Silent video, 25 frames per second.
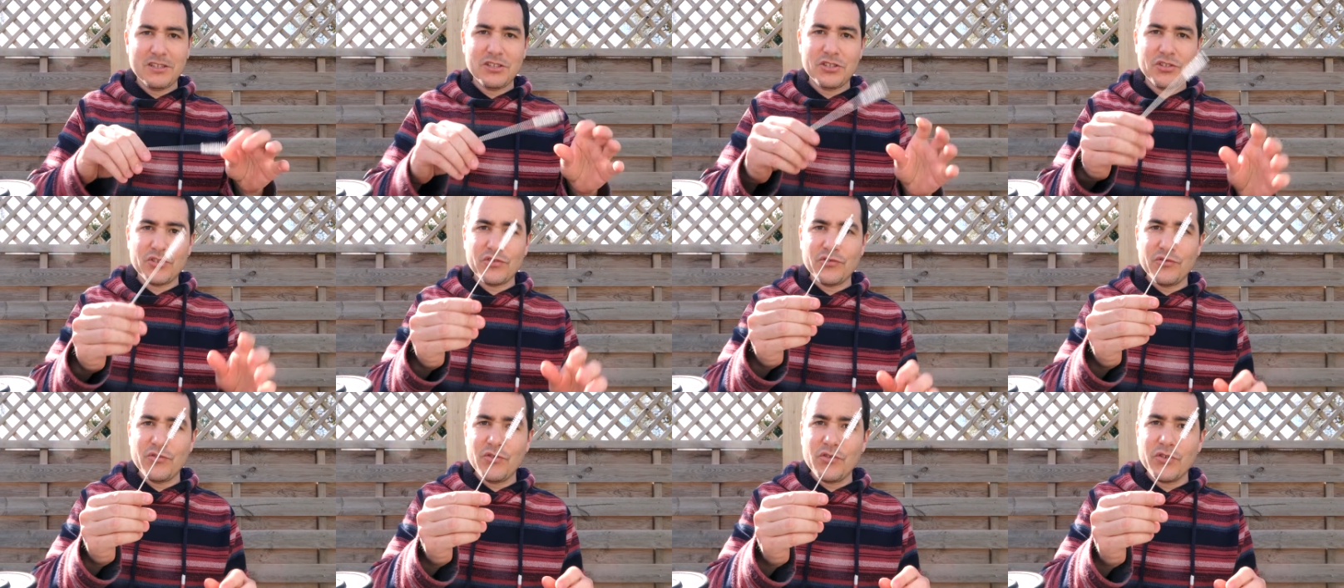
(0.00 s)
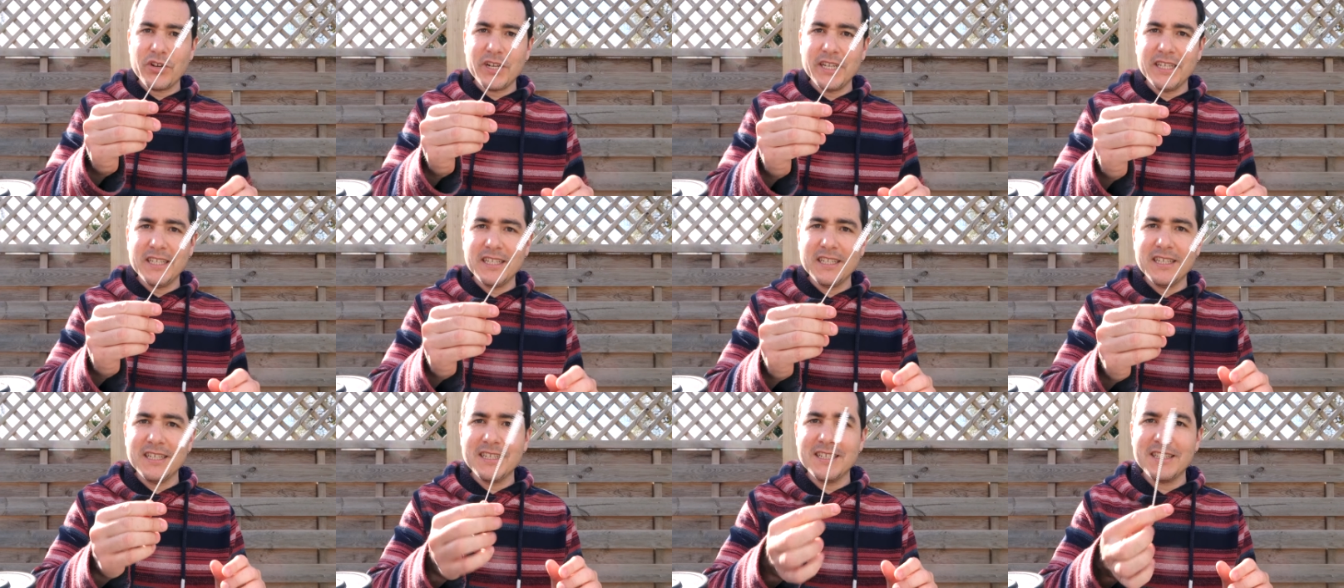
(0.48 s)
straw
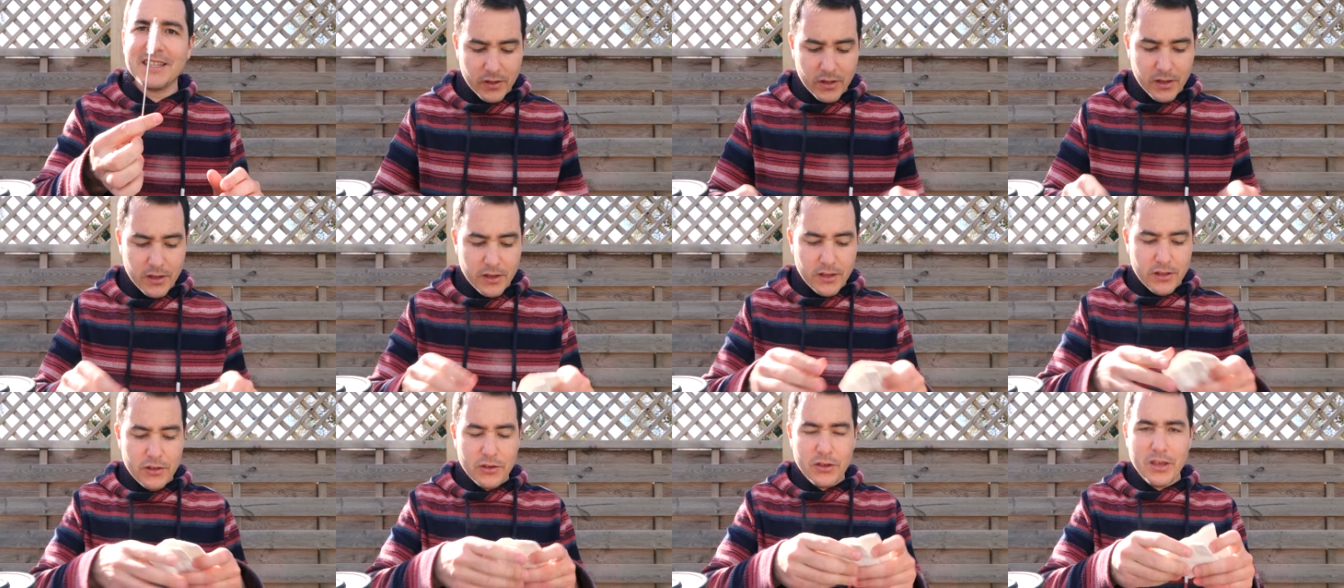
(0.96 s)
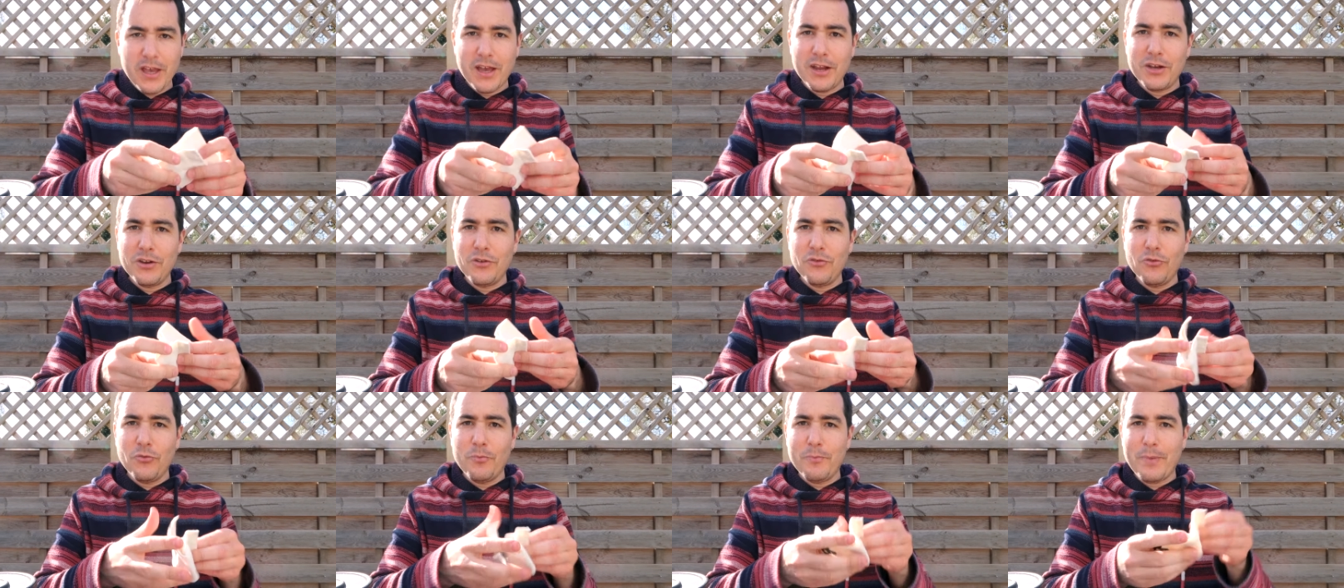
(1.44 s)
cleaner, you get
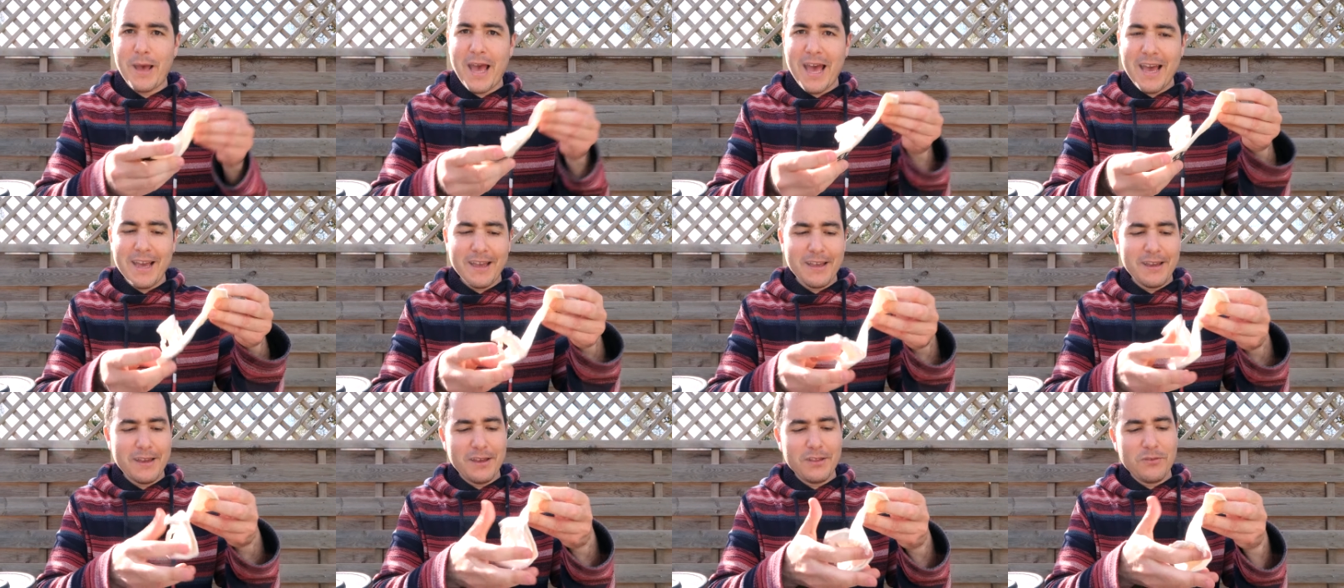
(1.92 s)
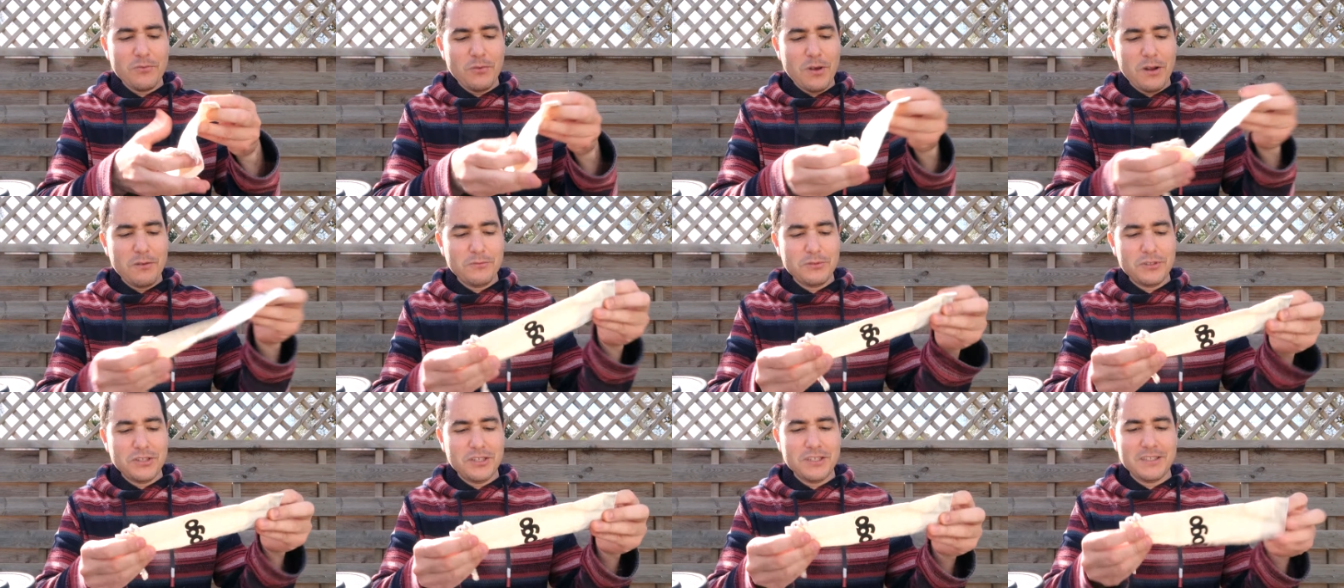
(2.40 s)
a little bag as
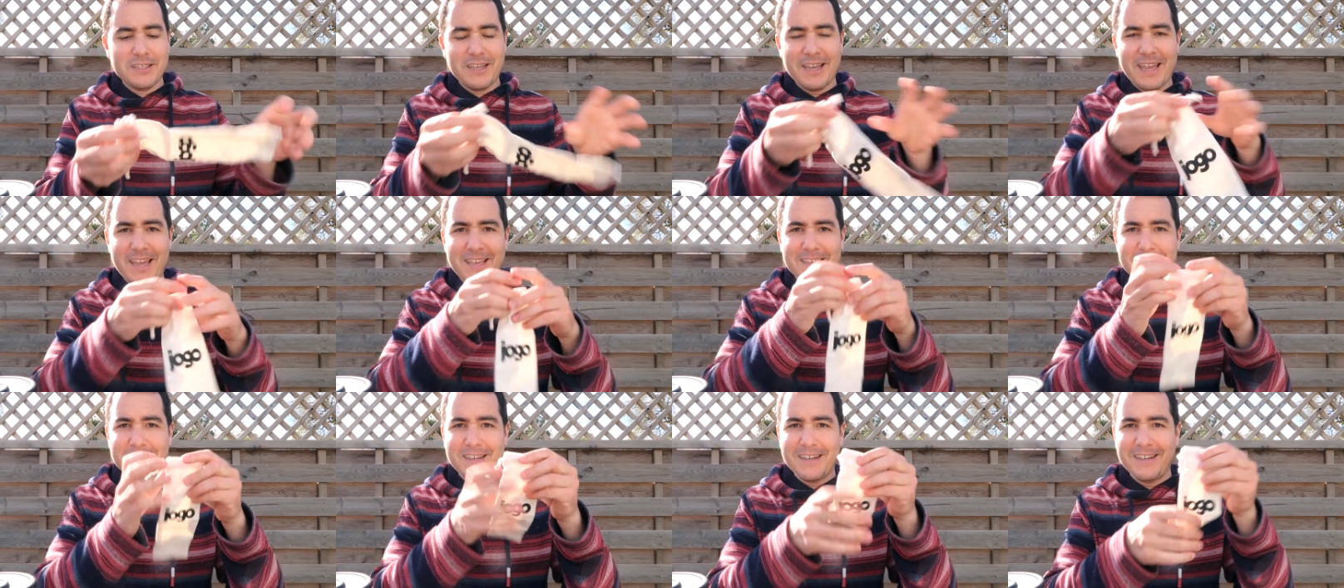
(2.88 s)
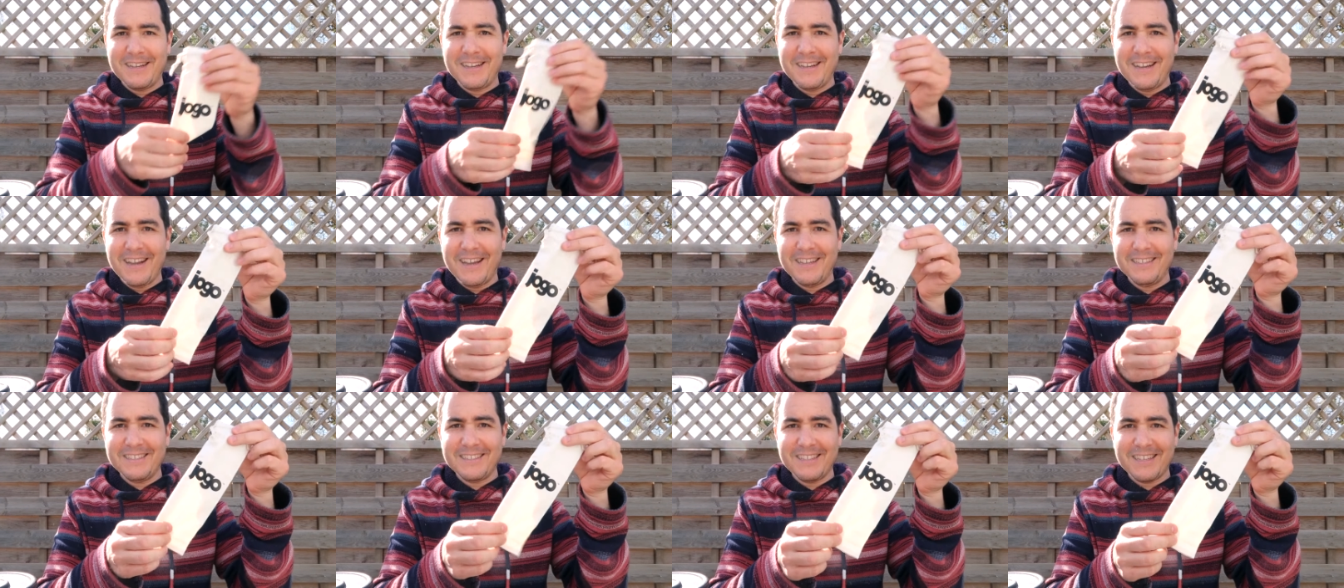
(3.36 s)
well, which is I guess kind of
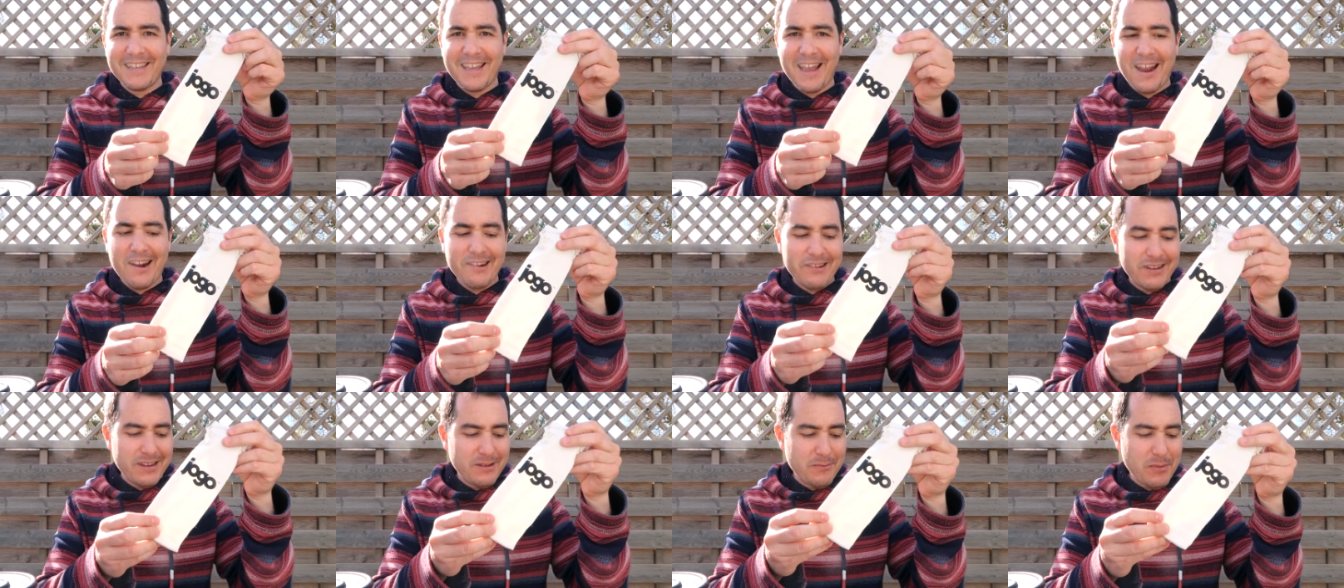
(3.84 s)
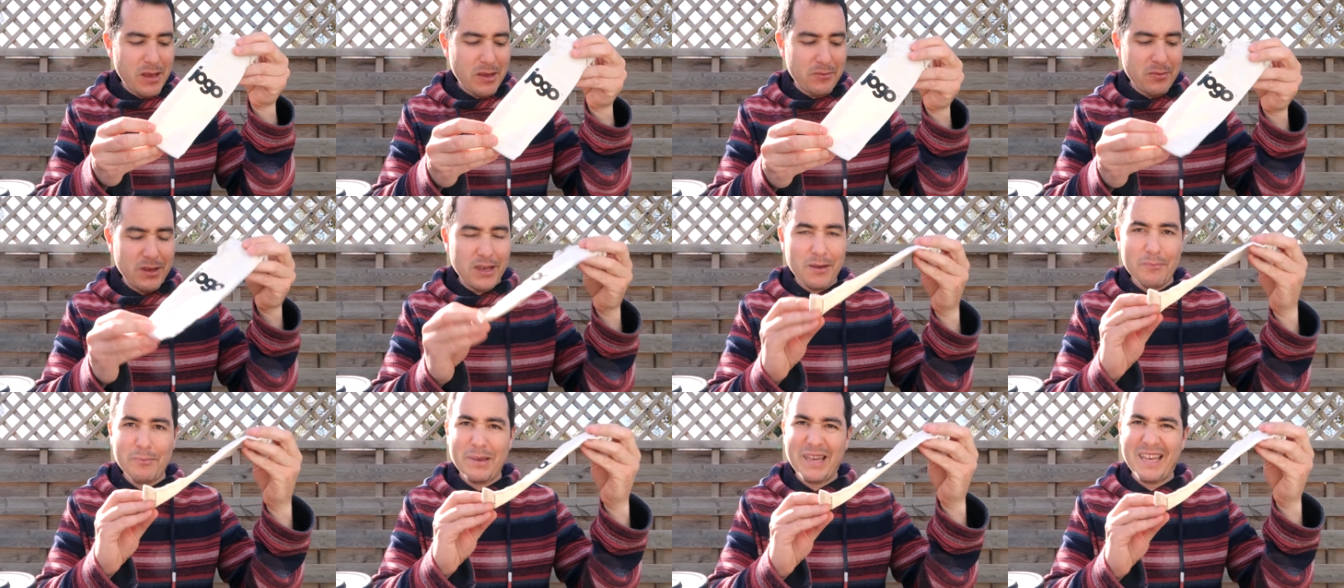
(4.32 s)
nice to carry,
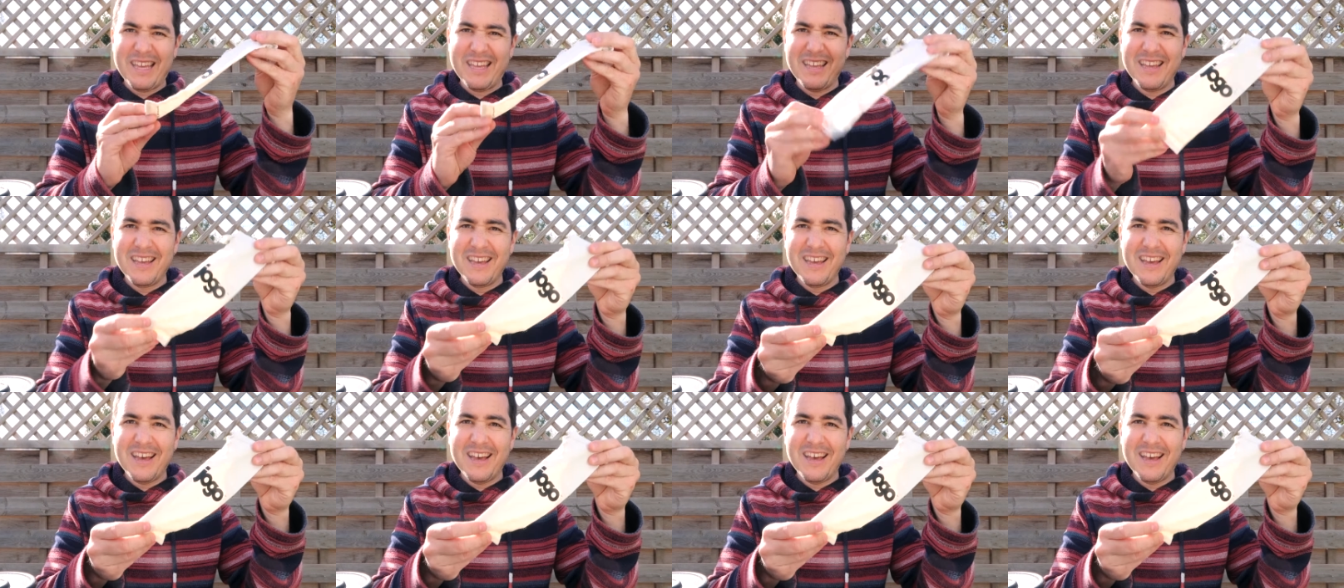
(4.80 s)
maybe a bit